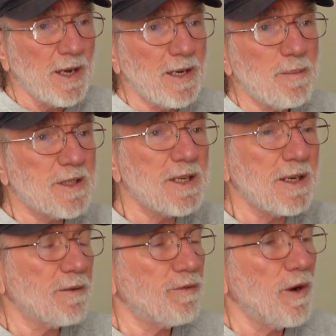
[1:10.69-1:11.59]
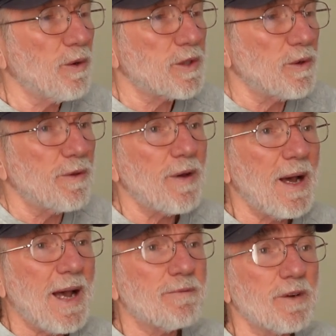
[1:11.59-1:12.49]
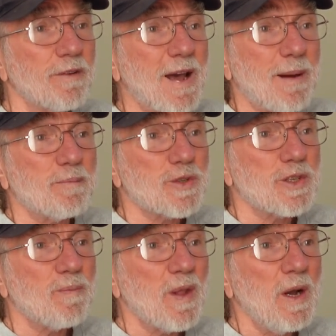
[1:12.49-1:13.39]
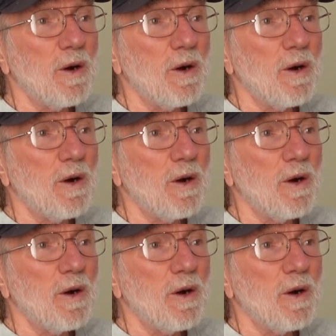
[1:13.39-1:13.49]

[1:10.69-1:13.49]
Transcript: and limiting the flow to a handful of amps,